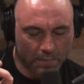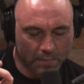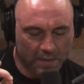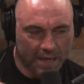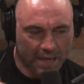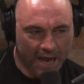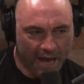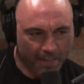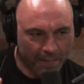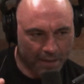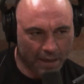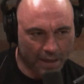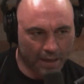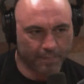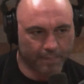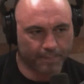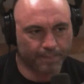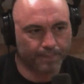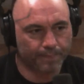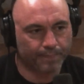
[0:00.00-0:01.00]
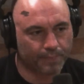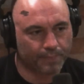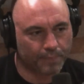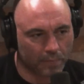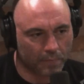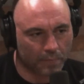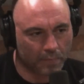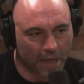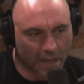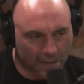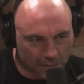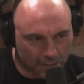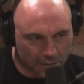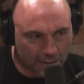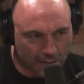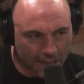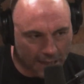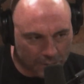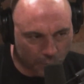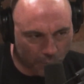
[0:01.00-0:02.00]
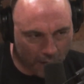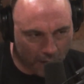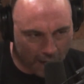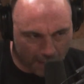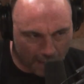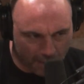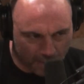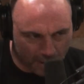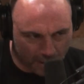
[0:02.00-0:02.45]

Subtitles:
metabolite. That's what I'm